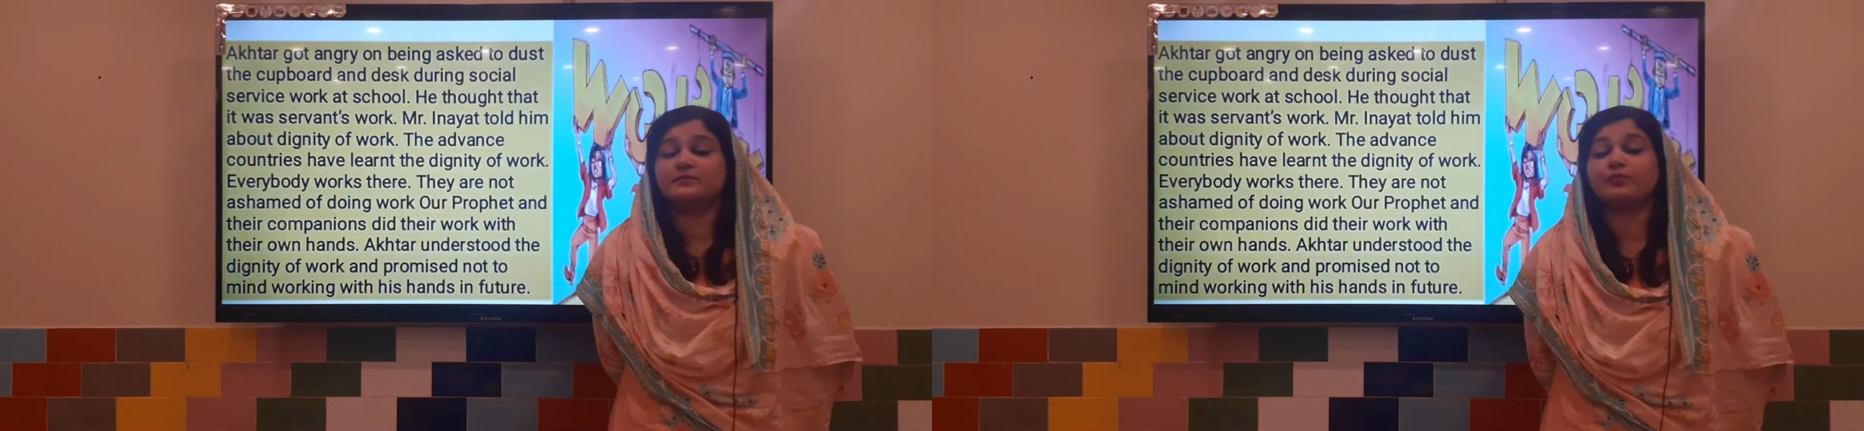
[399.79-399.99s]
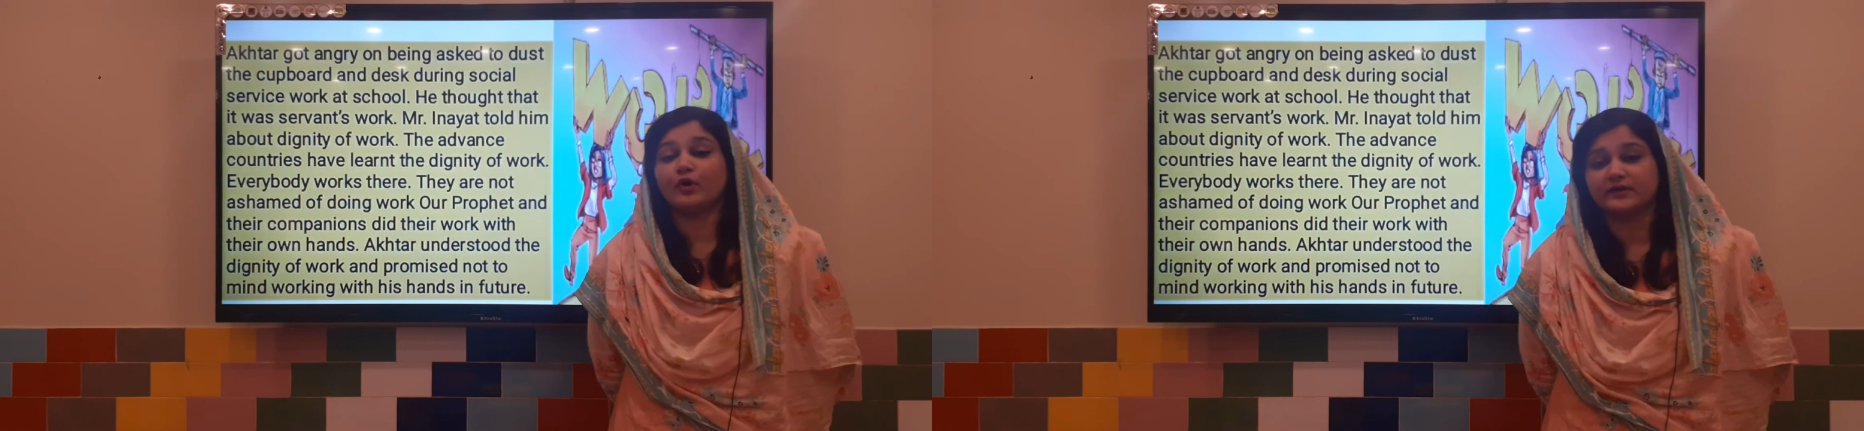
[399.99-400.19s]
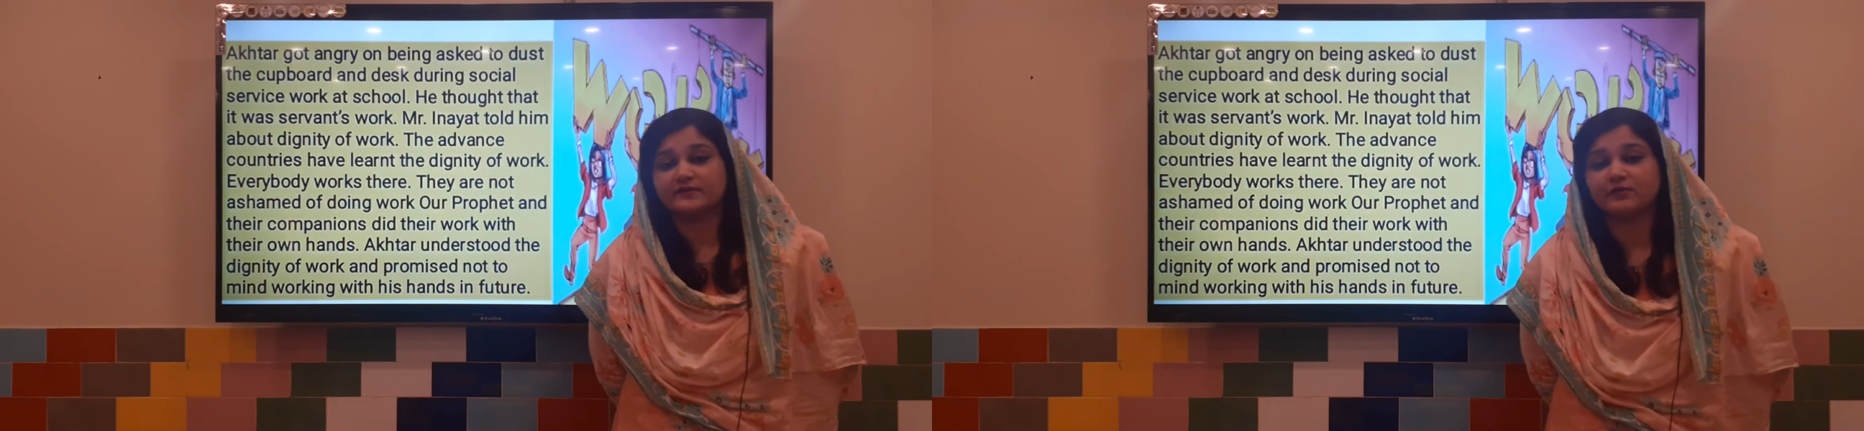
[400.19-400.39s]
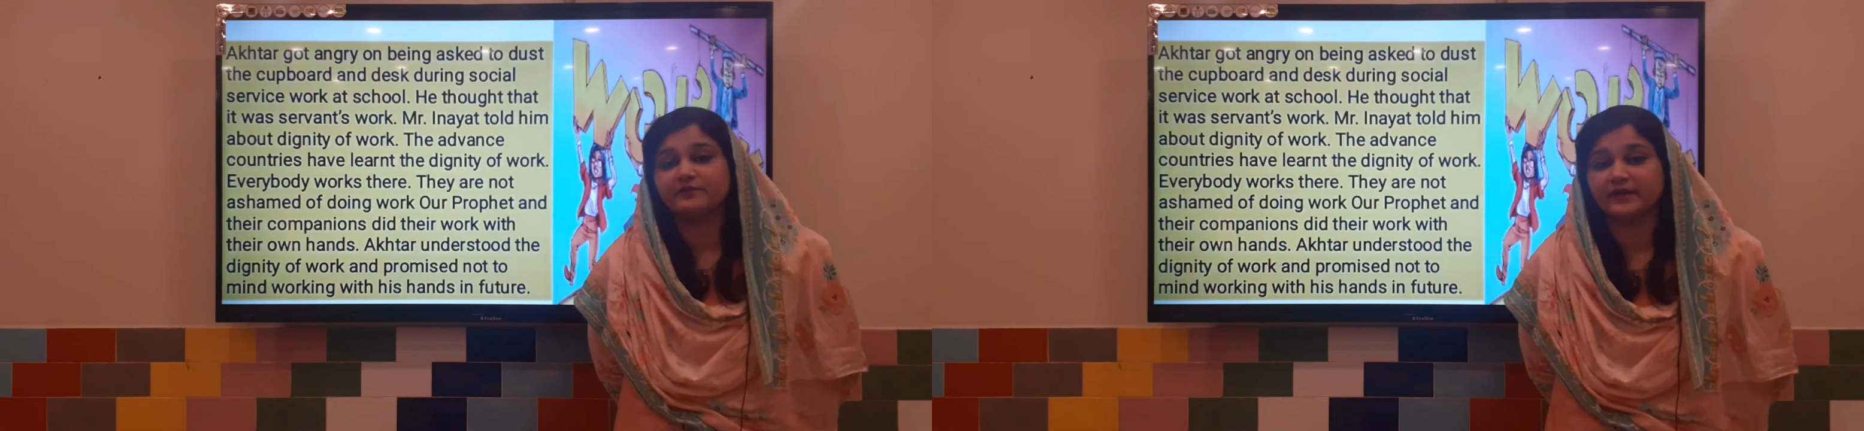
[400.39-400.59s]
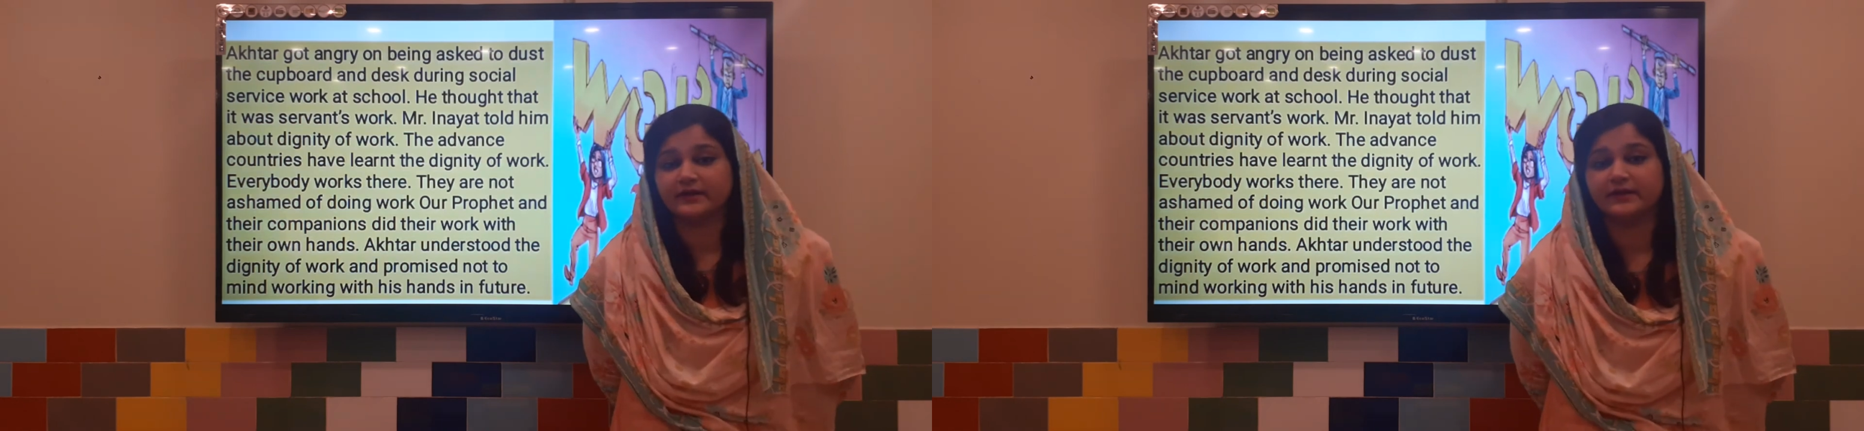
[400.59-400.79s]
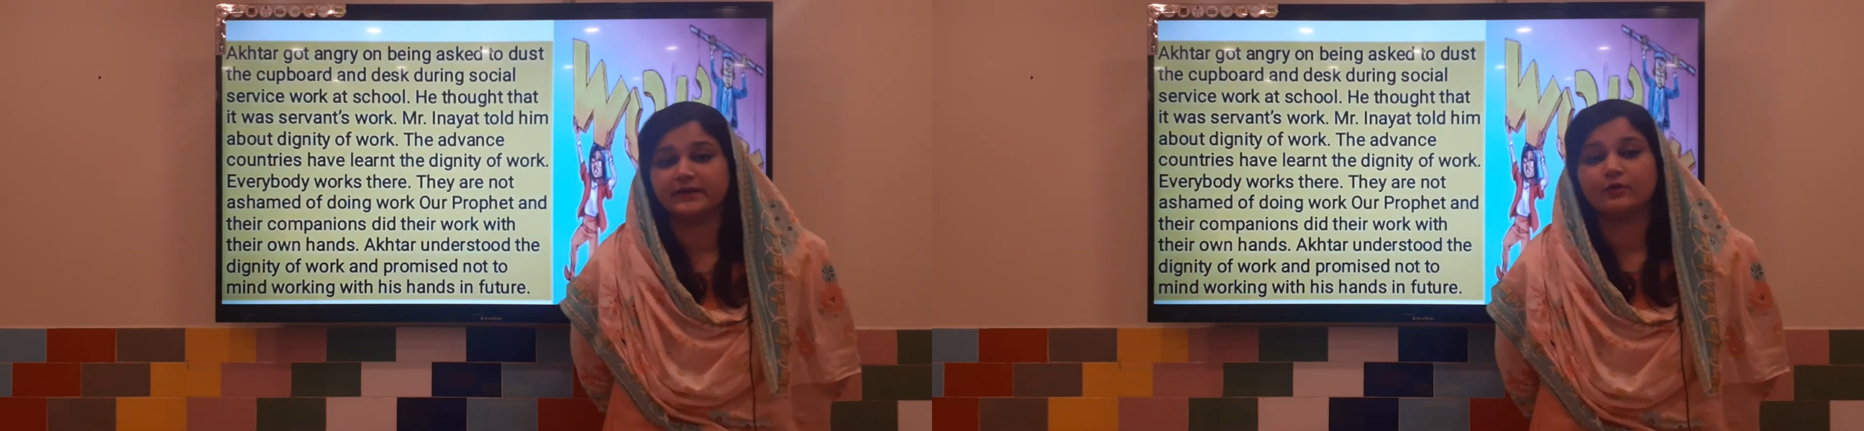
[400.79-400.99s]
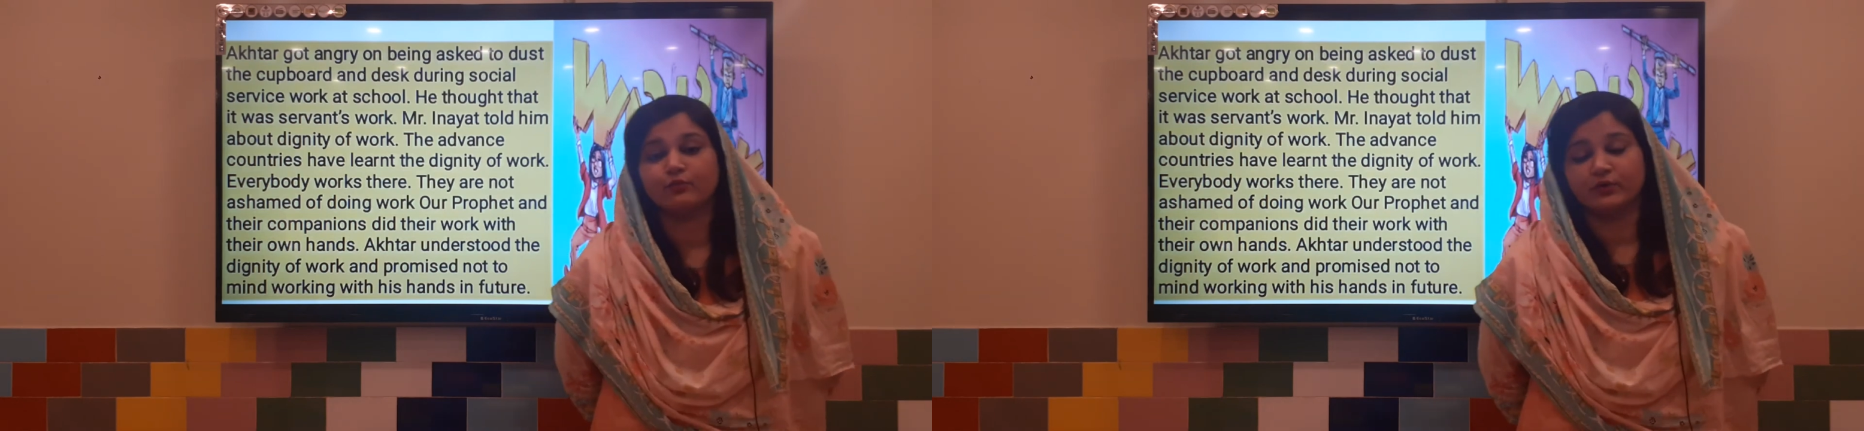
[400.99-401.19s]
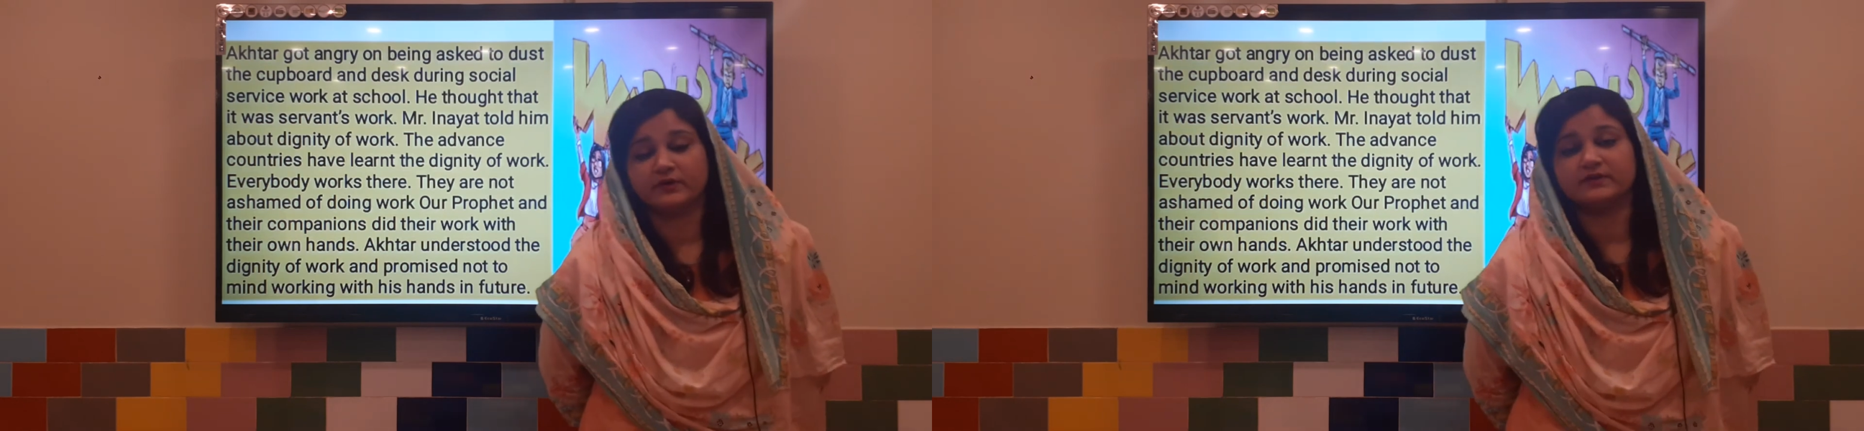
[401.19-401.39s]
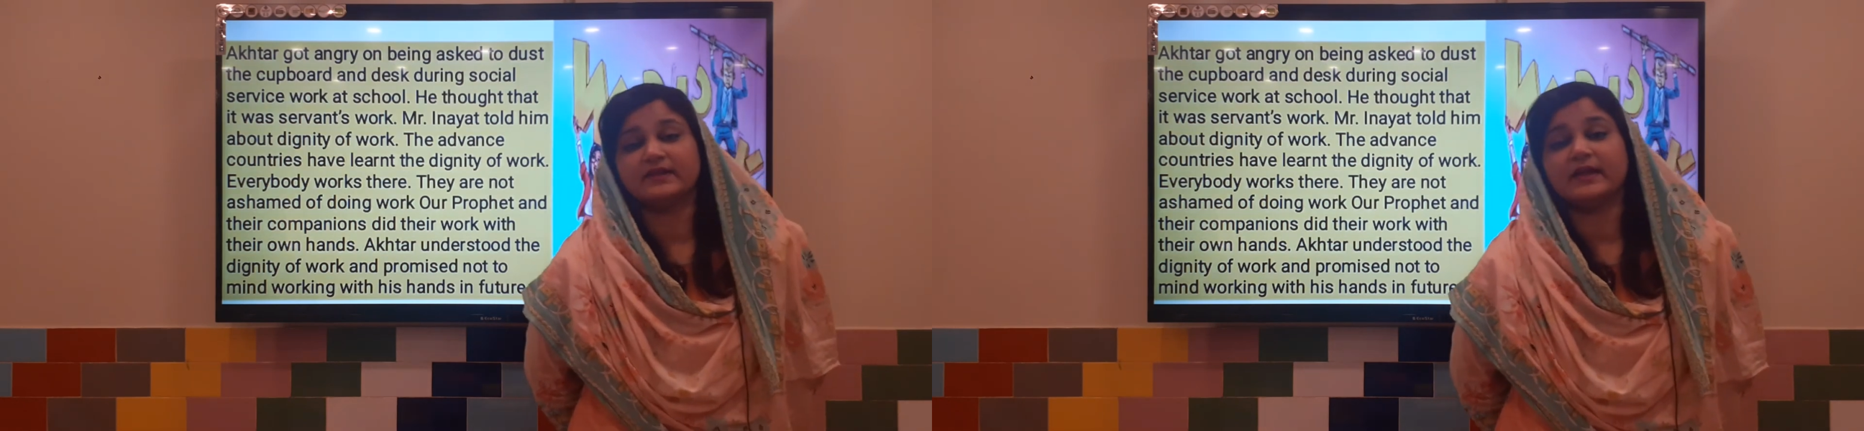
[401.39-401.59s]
importance of dignity of work.